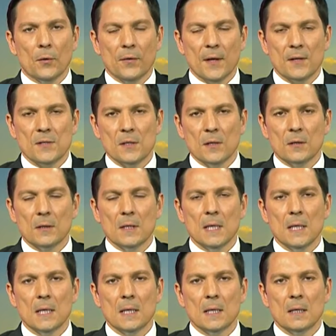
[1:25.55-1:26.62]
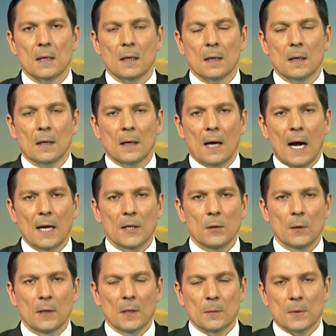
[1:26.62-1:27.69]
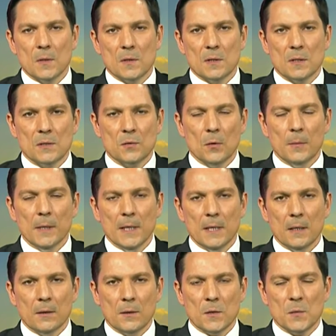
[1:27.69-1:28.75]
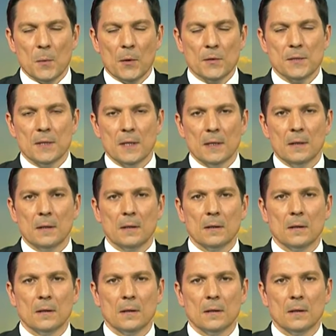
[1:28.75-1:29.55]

or things that you need, how do you end up distributing it or dispersing it?